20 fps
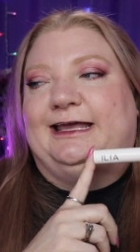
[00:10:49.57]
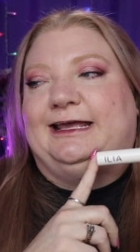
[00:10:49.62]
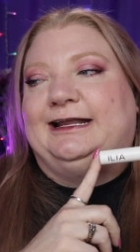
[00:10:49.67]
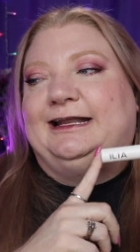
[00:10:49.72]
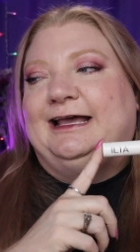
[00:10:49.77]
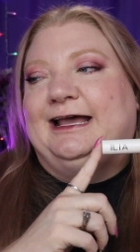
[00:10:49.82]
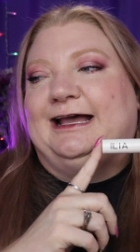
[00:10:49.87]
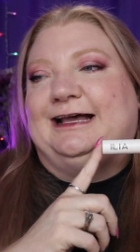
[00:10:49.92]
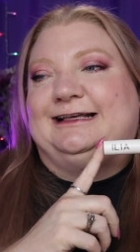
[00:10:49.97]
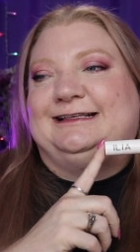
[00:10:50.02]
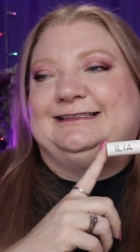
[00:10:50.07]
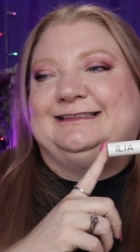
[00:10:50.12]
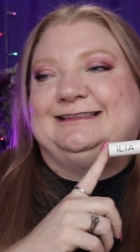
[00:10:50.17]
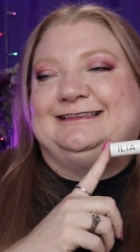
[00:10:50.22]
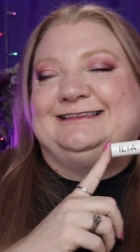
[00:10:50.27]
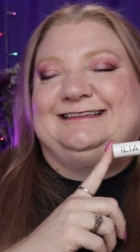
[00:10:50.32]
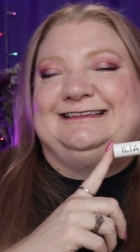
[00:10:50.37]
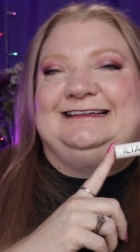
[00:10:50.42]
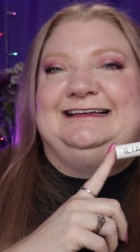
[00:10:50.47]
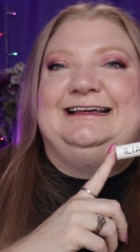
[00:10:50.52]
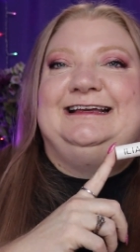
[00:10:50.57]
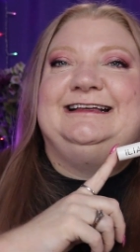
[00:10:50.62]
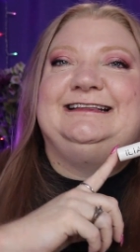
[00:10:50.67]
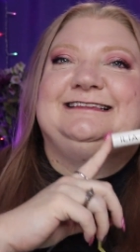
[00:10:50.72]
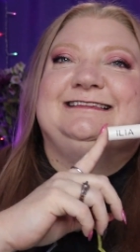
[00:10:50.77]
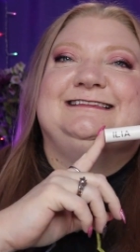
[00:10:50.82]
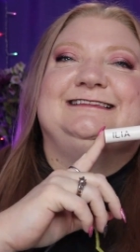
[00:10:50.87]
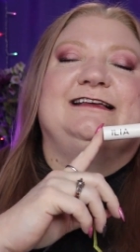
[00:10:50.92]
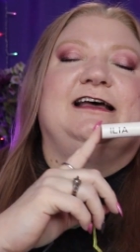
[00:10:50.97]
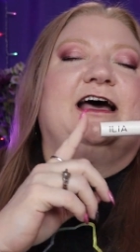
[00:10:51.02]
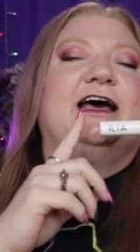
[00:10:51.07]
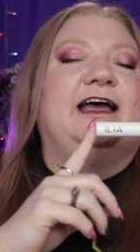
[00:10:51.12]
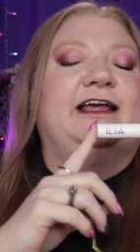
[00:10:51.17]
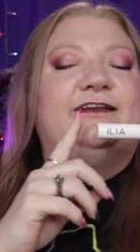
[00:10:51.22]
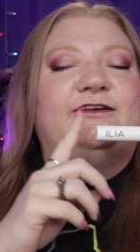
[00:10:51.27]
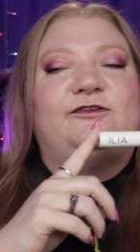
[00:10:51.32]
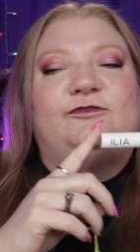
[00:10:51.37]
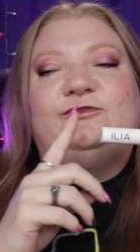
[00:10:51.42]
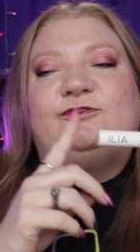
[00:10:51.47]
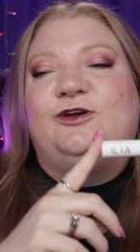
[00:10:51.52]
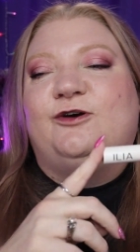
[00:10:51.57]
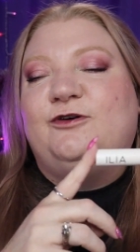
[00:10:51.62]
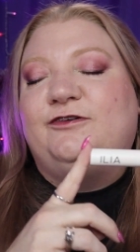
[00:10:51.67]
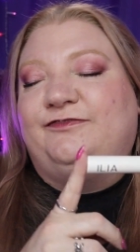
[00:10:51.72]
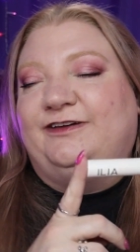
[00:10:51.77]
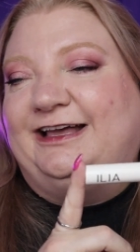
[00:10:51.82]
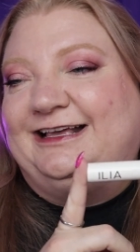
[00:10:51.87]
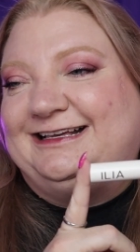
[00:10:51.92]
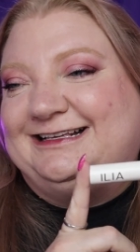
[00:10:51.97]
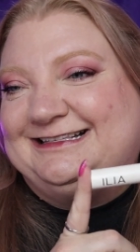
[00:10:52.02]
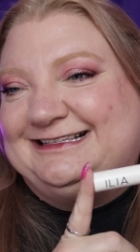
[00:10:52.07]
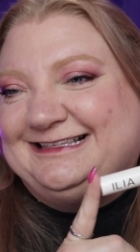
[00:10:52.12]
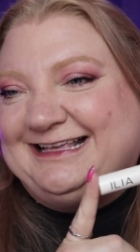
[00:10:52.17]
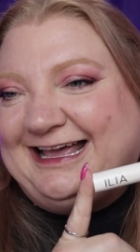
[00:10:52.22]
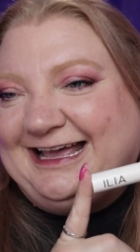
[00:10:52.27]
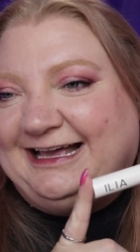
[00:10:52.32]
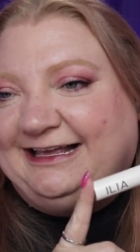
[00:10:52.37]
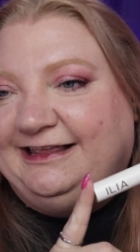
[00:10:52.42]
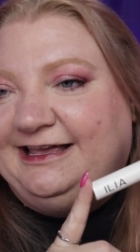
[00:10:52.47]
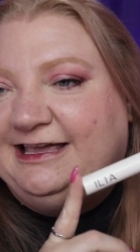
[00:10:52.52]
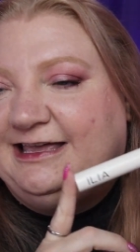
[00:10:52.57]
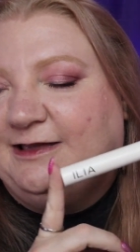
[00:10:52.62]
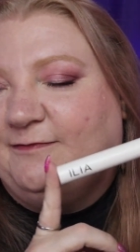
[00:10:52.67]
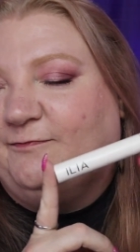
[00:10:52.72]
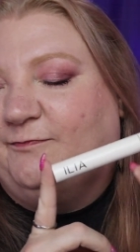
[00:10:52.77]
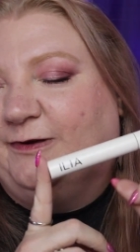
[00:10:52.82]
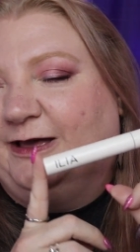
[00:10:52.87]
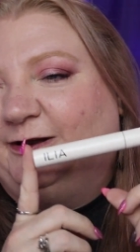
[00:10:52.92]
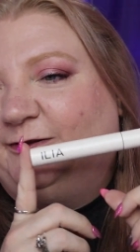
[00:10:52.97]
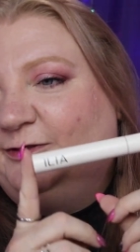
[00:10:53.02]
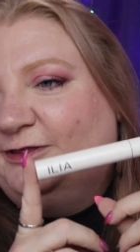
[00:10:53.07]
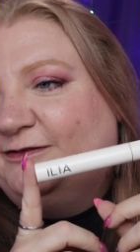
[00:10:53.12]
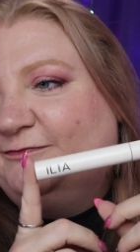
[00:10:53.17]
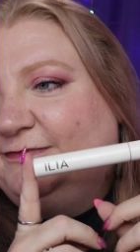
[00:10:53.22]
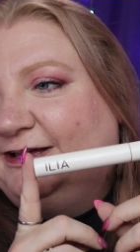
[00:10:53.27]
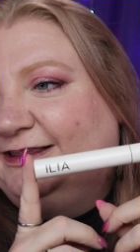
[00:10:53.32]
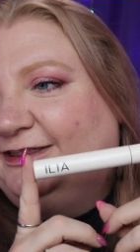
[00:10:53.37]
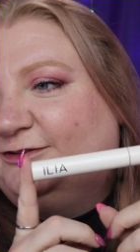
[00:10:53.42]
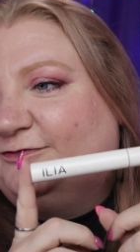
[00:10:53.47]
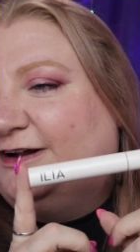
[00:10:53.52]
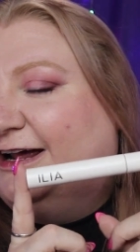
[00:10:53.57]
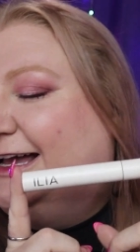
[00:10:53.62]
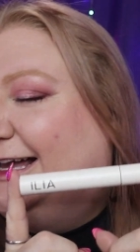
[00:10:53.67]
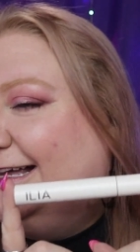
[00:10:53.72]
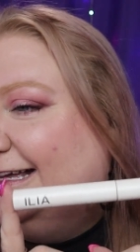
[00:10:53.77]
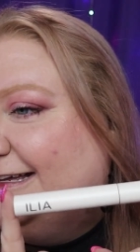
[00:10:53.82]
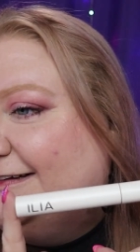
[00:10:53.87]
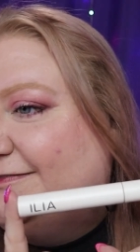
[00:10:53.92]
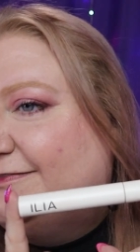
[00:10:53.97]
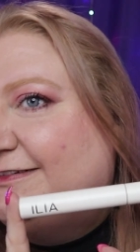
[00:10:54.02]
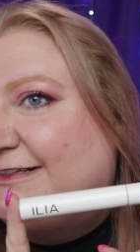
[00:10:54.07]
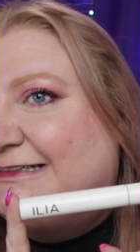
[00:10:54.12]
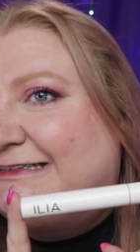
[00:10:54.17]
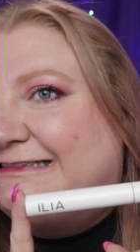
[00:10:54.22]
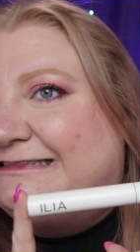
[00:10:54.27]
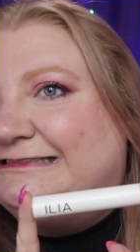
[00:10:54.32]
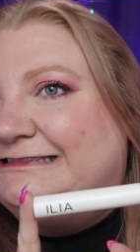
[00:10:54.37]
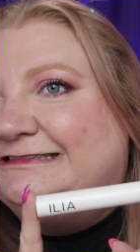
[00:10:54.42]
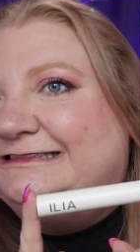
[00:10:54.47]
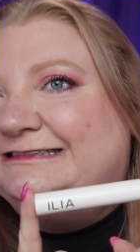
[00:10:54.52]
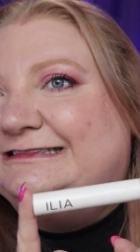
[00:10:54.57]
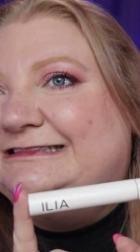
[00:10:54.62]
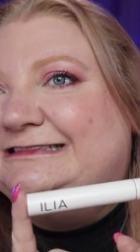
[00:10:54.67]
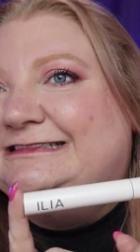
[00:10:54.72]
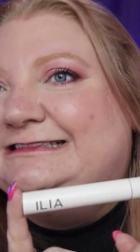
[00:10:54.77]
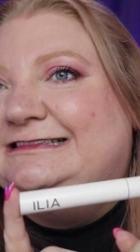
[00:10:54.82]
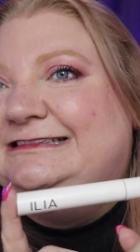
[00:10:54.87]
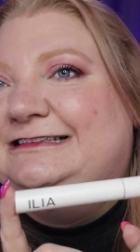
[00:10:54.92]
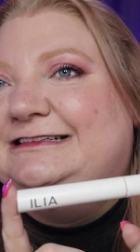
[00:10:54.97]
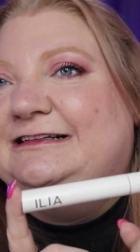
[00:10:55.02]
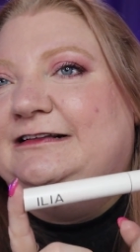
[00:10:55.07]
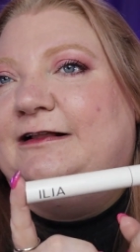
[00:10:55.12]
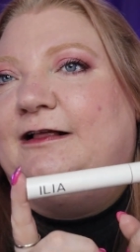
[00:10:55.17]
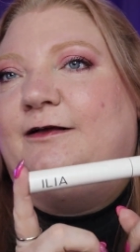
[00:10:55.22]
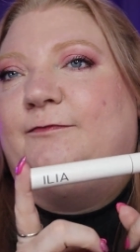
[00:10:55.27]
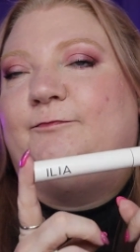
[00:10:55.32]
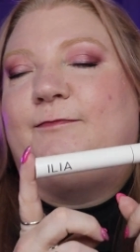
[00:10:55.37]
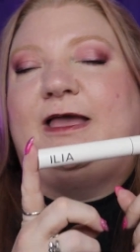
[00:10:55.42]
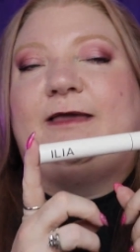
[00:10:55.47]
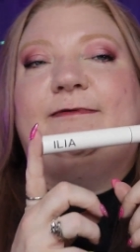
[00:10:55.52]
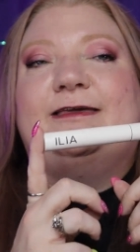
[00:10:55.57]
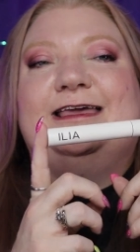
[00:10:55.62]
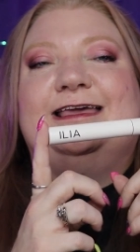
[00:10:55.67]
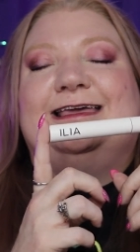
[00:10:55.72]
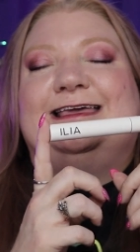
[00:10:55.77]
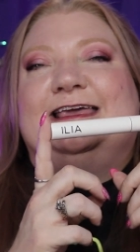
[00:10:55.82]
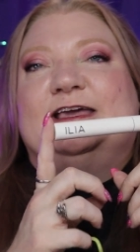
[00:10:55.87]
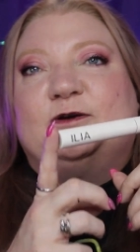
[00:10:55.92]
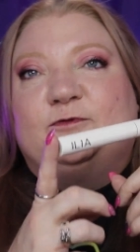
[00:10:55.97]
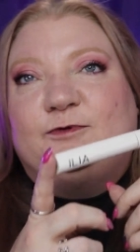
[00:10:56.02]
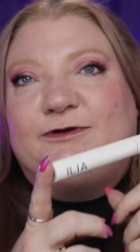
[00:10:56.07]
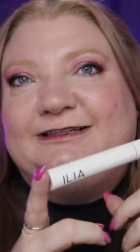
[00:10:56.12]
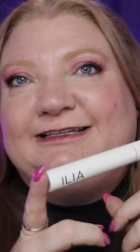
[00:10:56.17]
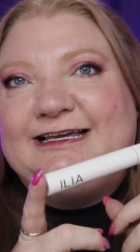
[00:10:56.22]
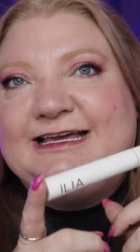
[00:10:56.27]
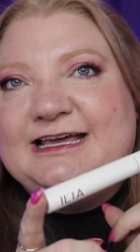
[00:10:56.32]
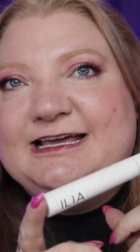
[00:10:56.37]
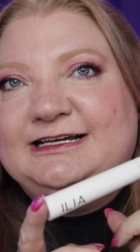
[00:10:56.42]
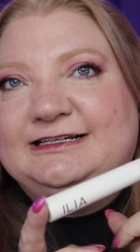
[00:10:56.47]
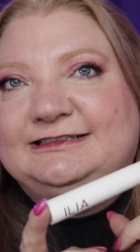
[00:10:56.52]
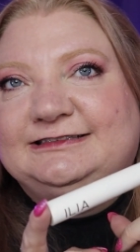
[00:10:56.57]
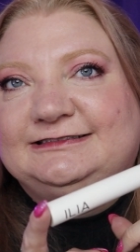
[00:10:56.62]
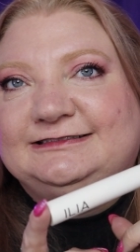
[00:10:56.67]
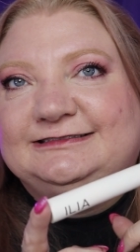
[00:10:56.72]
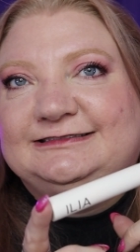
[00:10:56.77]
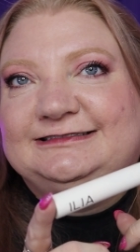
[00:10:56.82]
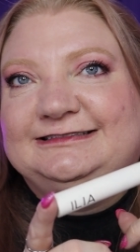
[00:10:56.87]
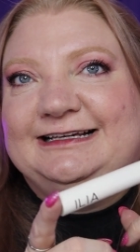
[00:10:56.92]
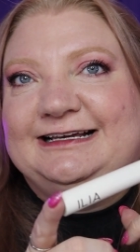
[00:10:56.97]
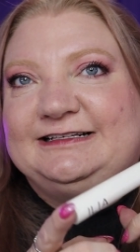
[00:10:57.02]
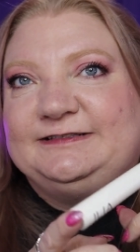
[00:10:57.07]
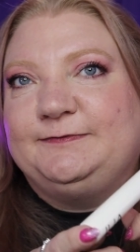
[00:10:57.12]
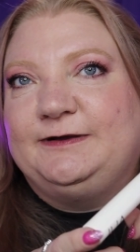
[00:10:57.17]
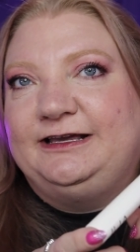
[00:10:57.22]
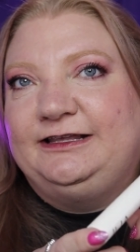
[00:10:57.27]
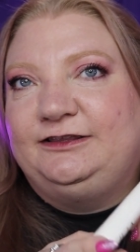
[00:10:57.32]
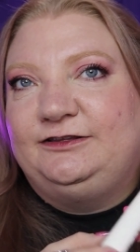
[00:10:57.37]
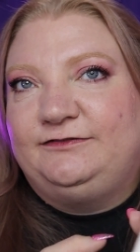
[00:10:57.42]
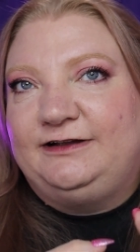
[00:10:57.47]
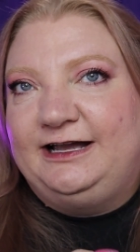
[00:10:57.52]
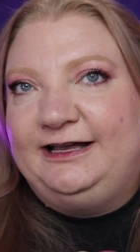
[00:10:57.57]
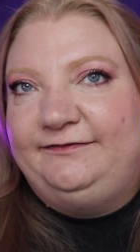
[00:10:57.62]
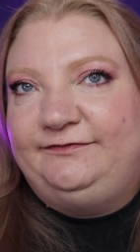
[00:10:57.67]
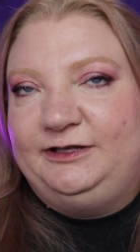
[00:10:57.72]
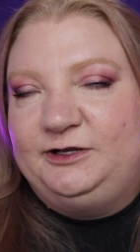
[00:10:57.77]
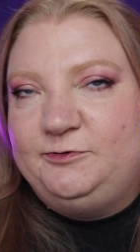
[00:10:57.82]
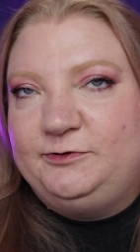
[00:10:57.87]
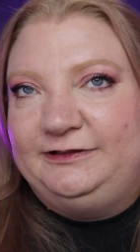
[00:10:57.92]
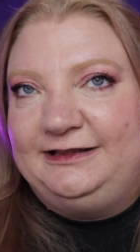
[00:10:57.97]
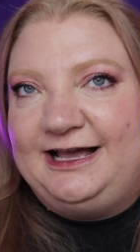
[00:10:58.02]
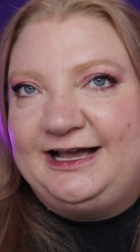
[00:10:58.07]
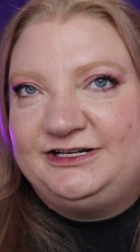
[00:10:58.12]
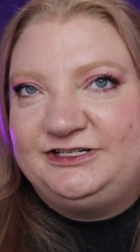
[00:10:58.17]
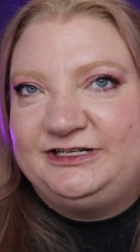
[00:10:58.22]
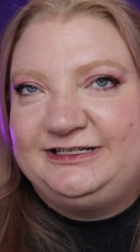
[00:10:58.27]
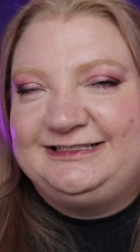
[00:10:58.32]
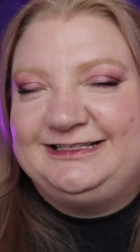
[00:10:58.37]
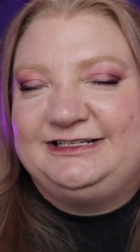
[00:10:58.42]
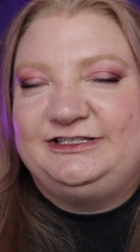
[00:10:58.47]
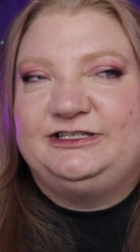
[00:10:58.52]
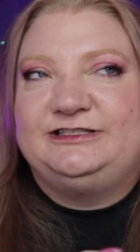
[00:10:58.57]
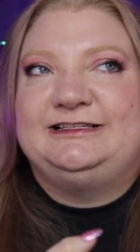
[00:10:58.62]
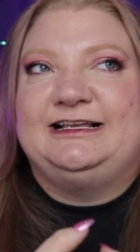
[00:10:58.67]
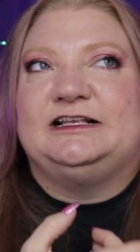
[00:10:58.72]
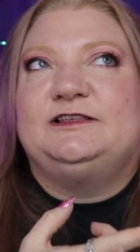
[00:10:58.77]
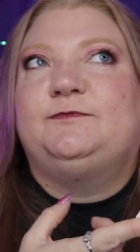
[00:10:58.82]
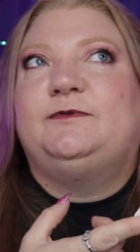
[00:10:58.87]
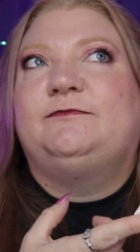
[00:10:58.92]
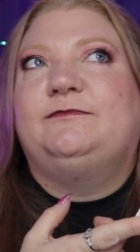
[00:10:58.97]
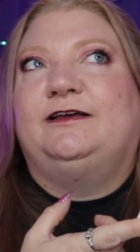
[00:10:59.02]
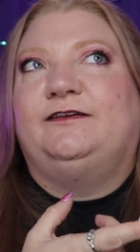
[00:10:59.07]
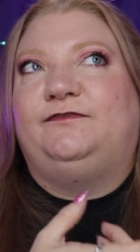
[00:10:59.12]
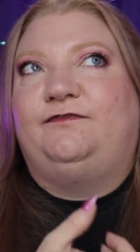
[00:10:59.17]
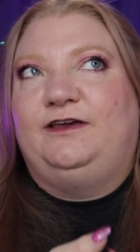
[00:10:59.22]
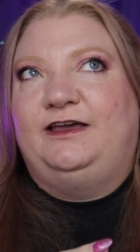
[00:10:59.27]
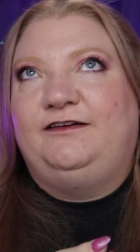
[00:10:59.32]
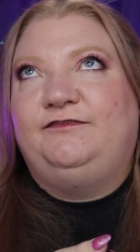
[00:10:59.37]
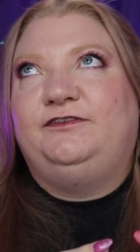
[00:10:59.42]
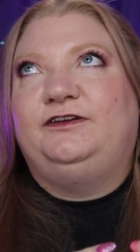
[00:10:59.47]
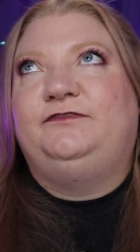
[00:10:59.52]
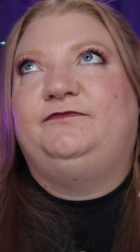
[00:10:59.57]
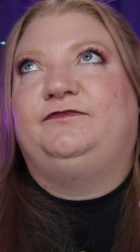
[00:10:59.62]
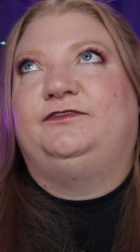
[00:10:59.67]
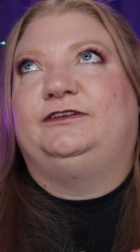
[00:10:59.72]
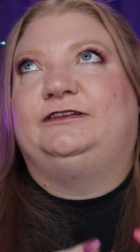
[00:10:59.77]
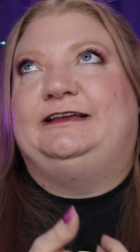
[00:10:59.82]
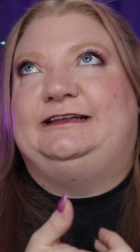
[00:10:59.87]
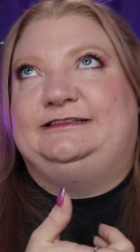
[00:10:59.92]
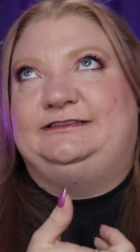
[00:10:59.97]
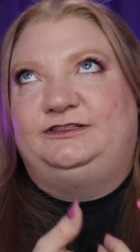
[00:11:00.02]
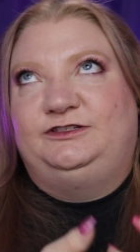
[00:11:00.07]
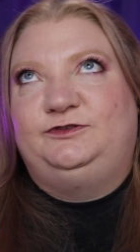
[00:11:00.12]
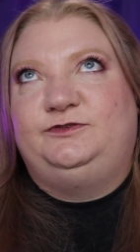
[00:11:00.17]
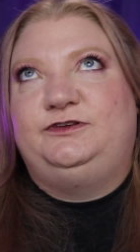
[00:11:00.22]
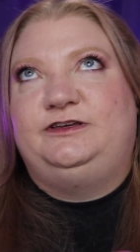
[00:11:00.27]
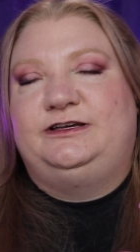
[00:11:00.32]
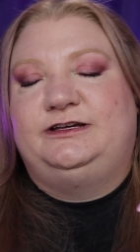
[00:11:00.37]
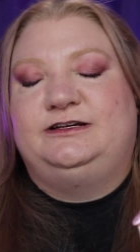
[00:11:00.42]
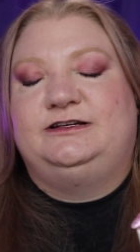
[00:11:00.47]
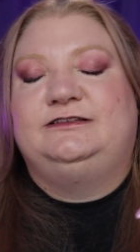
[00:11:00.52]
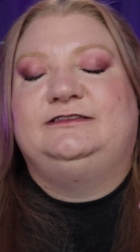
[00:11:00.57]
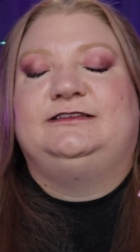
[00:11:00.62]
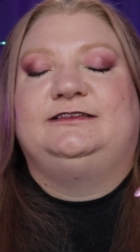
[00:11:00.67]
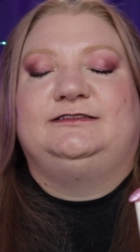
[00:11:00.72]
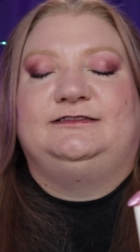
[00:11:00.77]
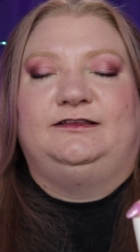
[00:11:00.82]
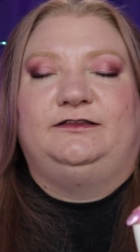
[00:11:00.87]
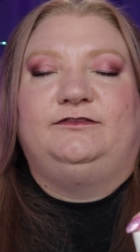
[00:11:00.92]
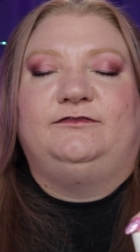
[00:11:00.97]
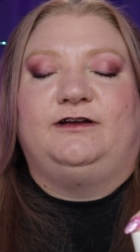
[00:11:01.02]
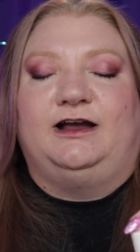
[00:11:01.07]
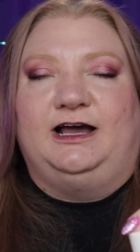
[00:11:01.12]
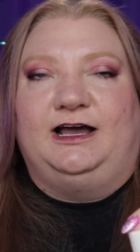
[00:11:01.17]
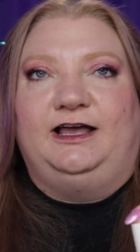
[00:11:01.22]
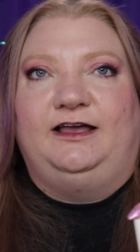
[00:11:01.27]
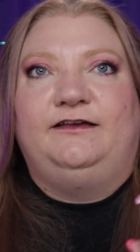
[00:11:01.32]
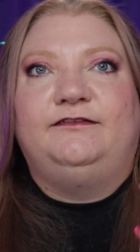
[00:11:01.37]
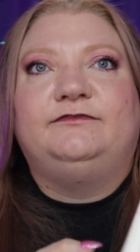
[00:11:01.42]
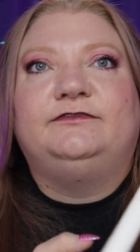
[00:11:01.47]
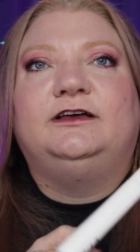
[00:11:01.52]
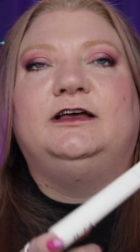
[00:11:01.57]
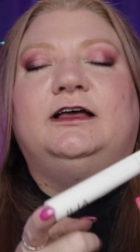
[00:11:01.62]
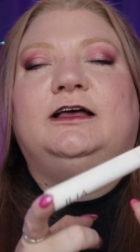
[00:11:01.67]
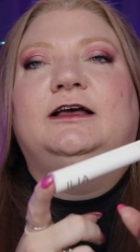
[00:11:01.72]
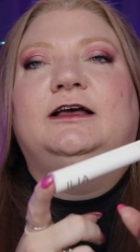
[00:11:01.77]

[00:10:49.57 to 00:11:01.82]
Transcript: I don't know if I can say I like it better than my Thrive. Maybe equally as my Thrive liquid lash extensions. That's been my favorite for like 2 years is the Thrive.